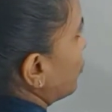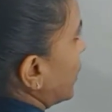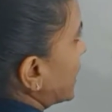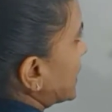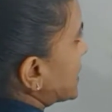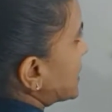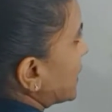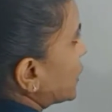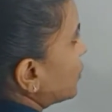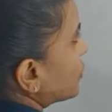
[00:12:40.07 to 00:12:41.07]
1 is
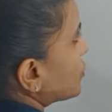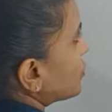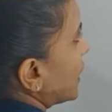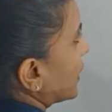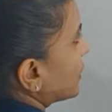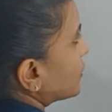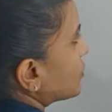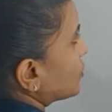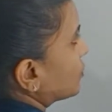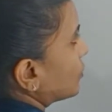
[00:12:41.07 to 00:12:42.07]
equal to angle
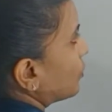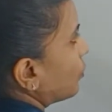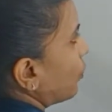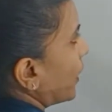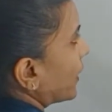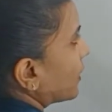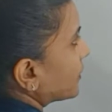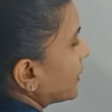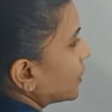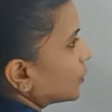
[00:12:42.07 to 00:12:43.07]
2. Why are
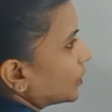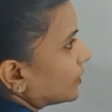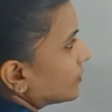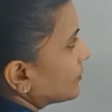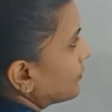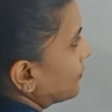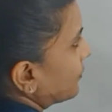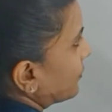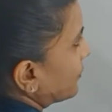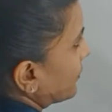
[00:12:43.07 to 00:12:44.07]
they equal?
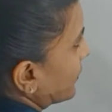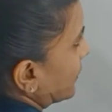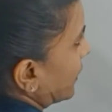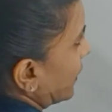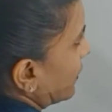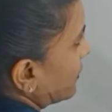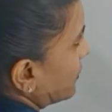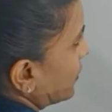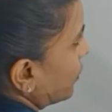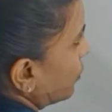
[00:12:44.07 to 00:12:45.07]
They are
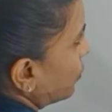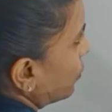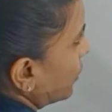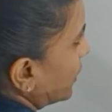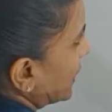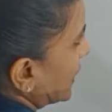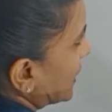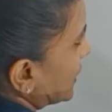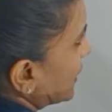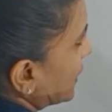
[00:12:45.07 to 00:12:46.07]

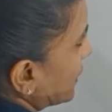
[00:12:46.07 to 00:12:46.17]
vertically